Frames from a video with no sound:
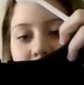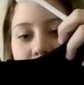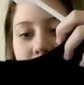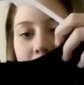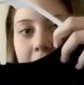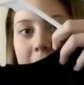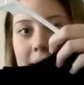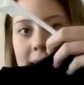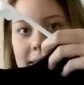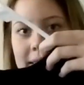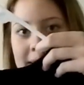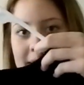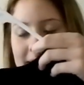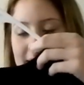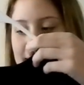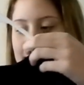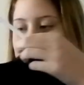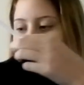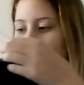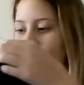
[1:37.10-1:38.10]

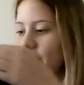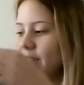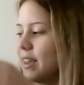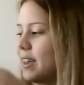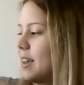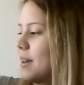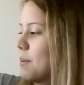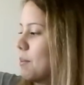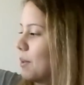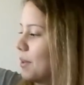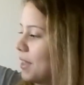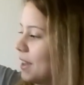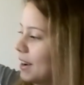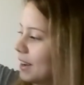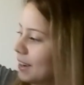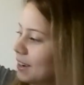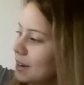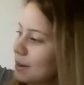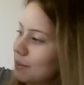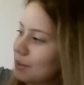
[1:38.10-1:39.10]
dress, but then
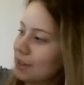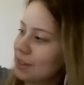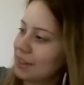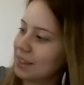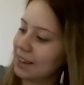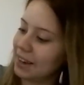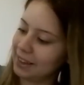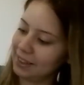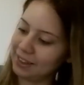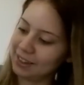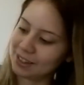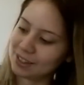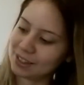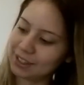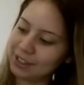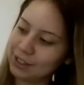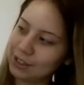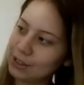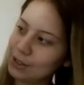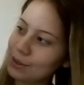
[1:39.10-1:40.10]
it comes with like this
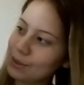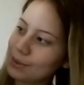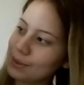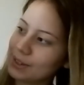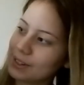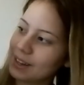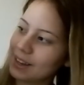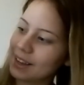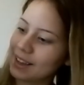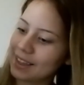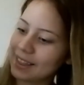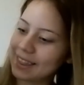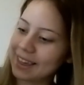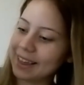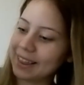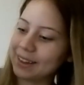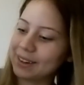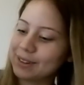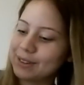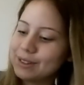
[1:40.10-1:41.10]
suit
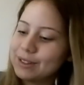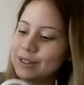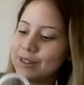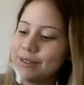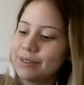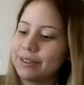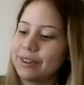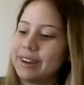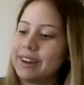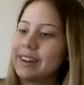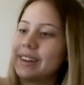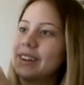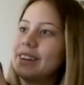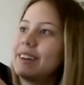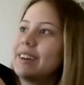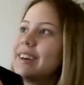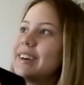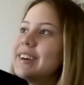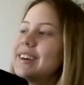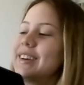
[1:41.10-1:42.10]
thing that goes over it.
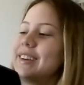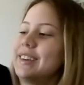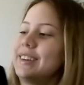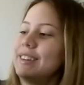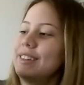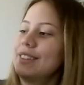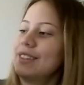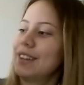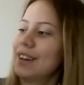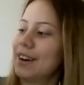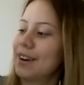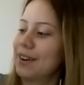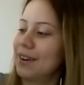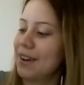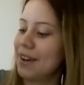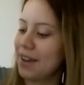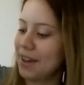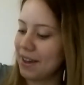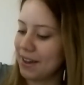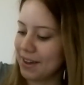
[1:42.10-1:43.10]
So,
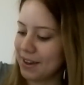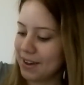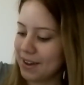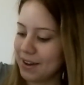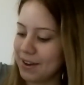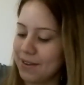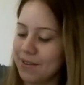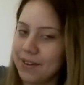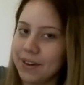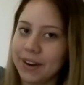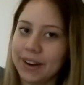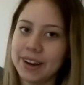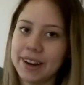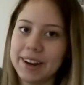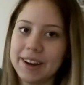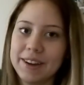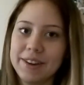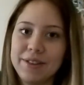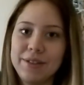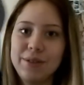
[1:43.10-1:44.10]

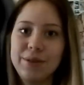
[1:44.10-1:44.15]
very New